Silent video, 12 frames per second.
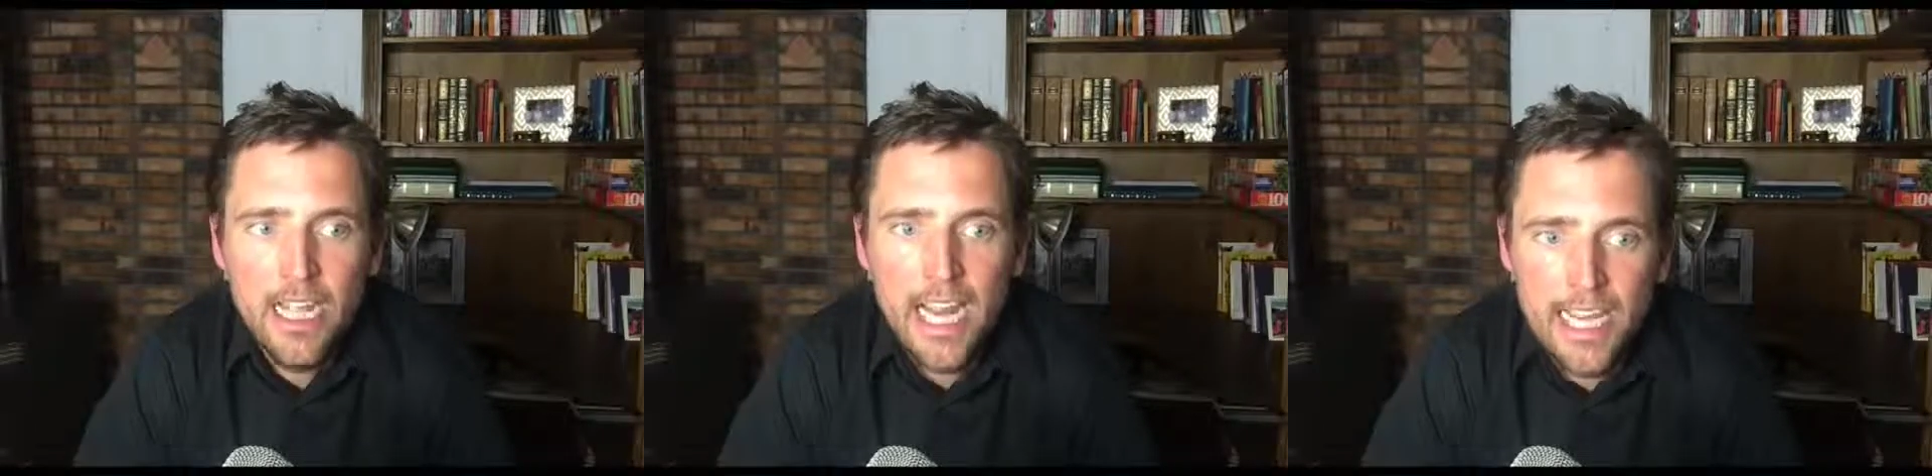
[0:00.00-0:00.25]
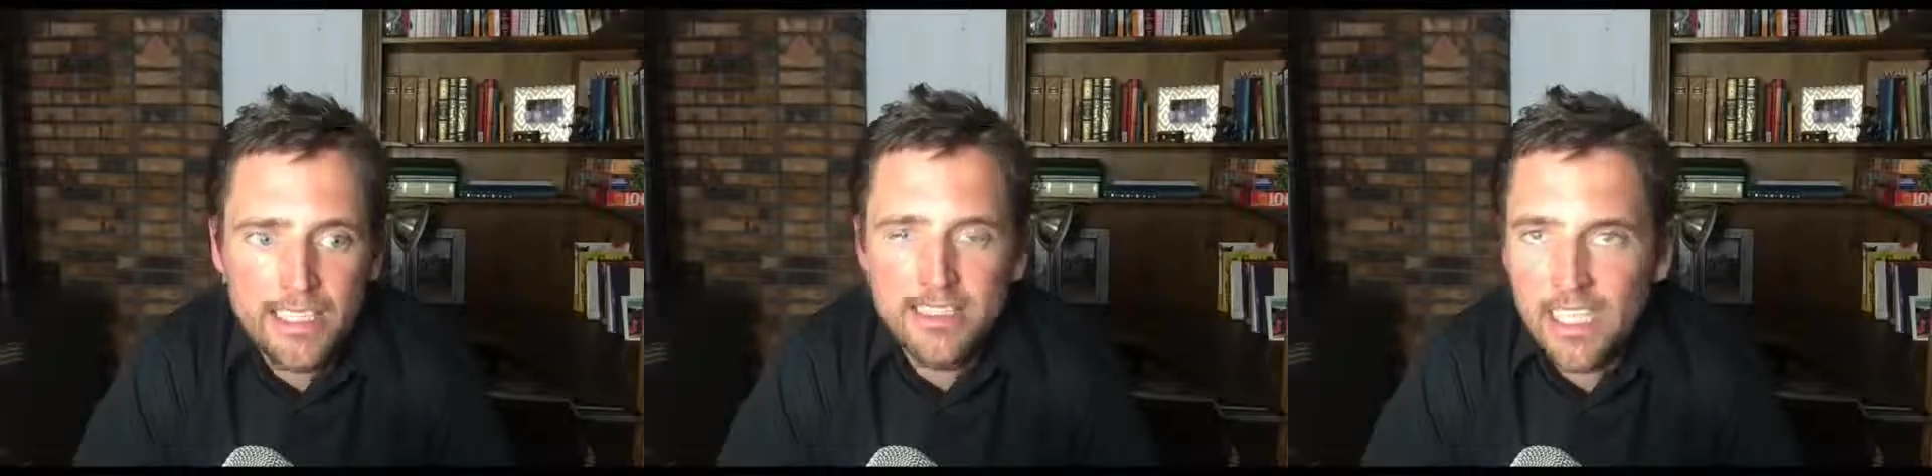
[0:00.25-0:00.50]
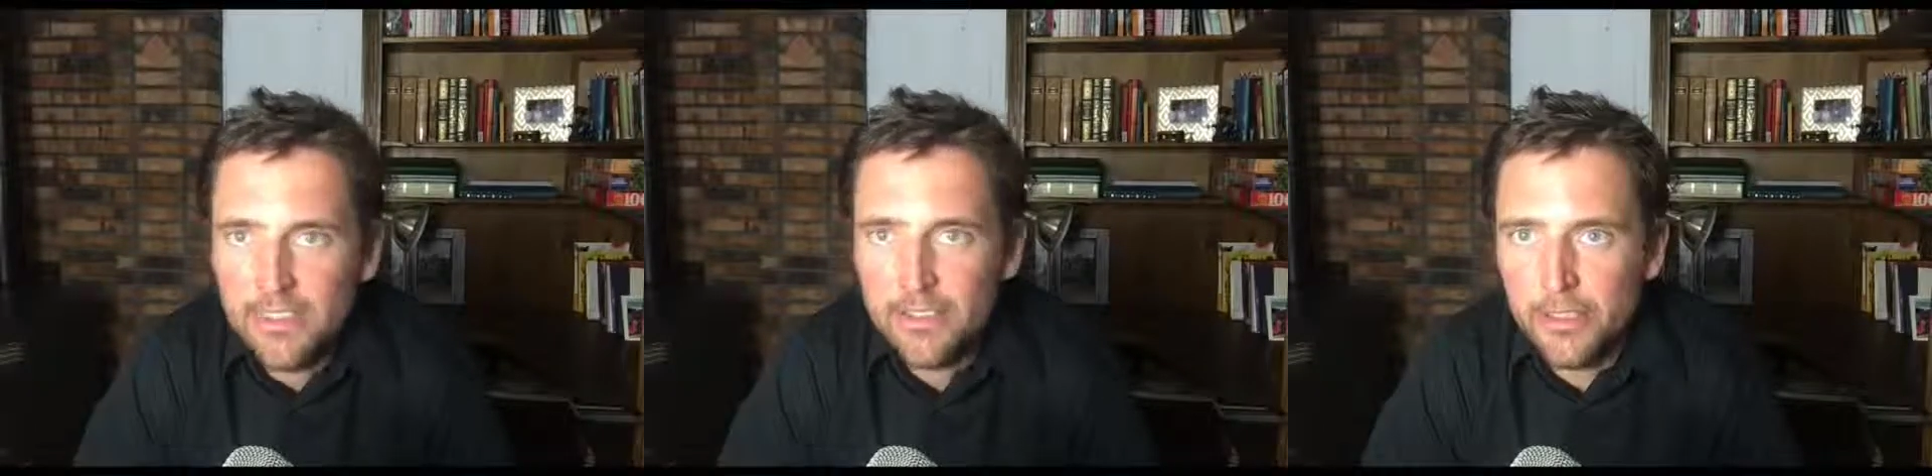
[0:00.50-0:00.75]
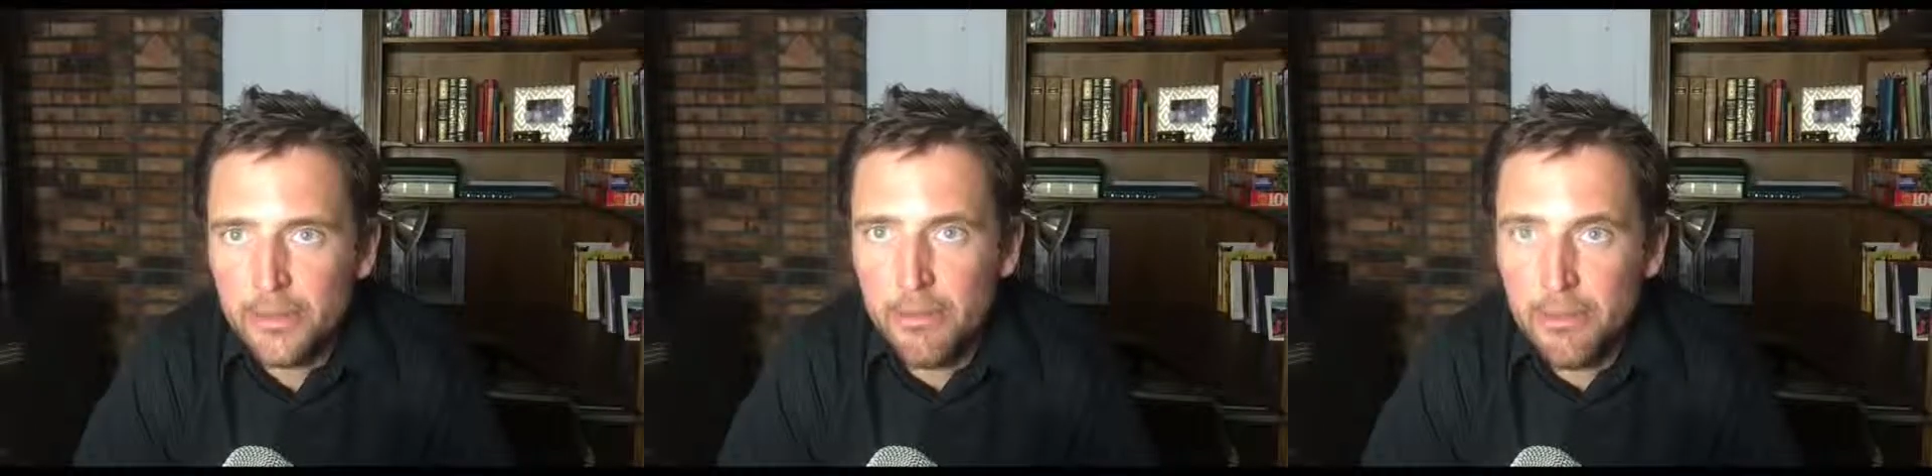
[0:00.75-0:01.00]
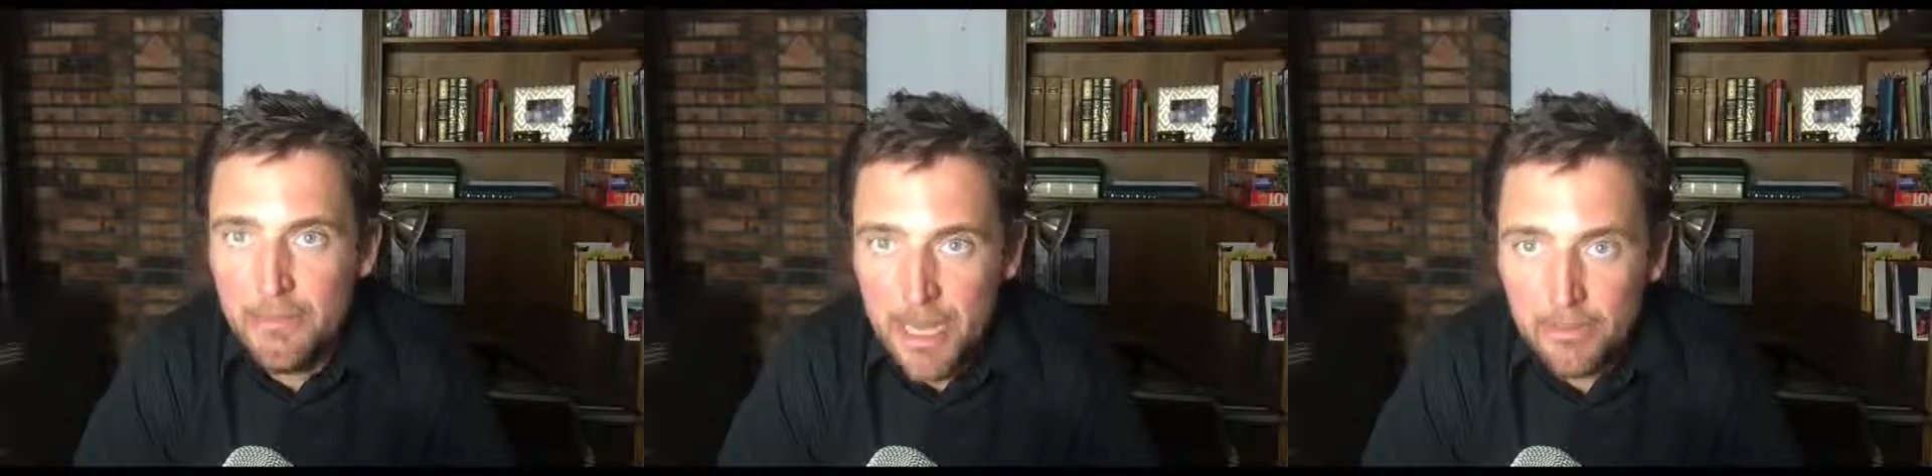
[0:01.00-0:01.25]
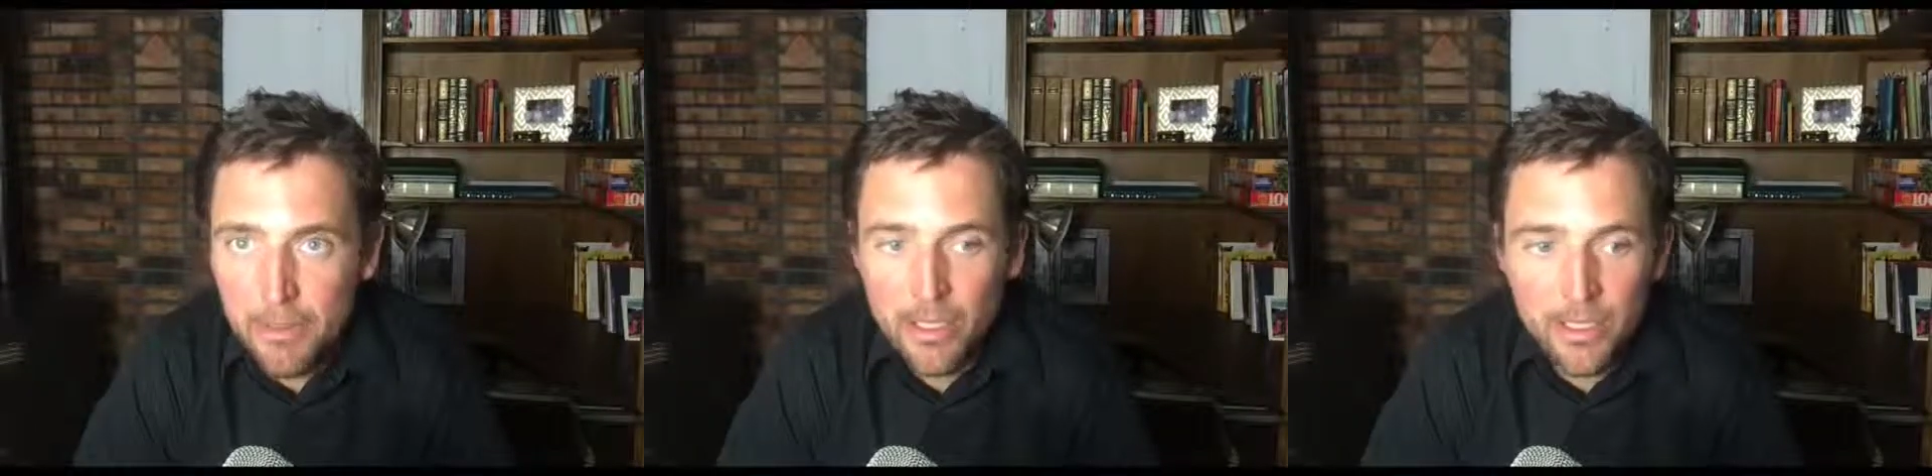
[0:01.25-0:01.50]
ancestors
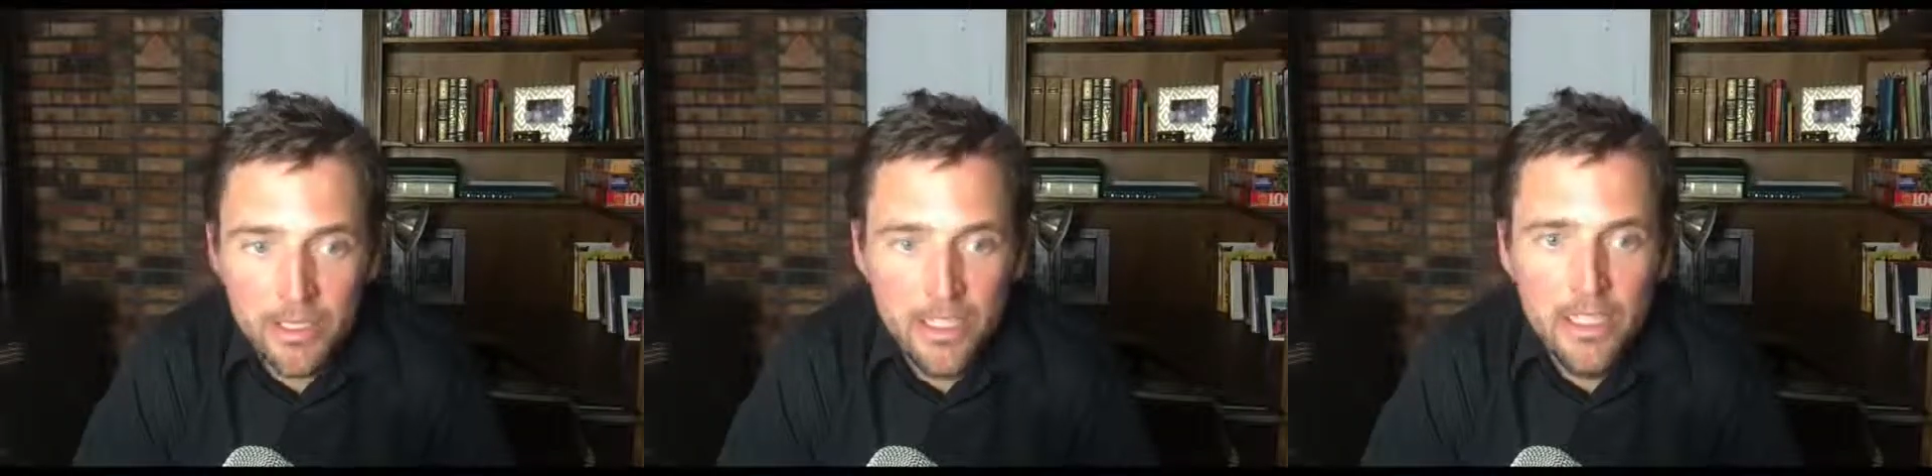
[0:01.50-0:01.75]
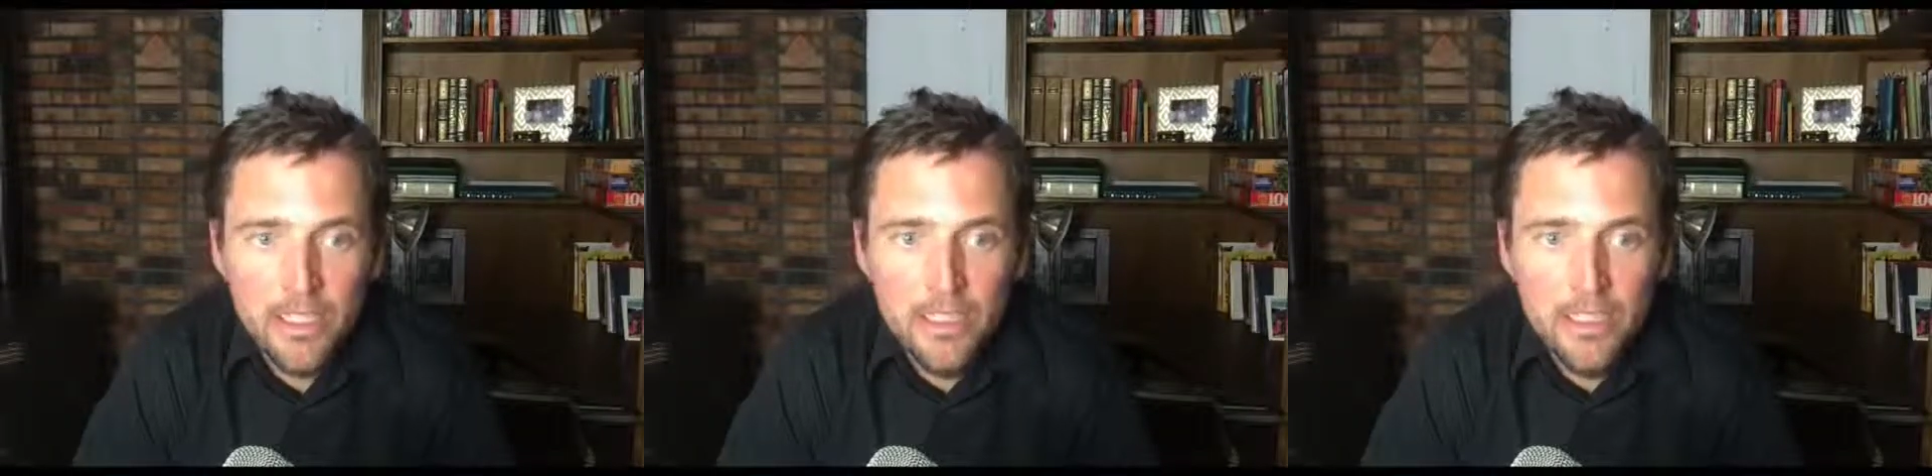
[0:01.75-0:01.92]
remember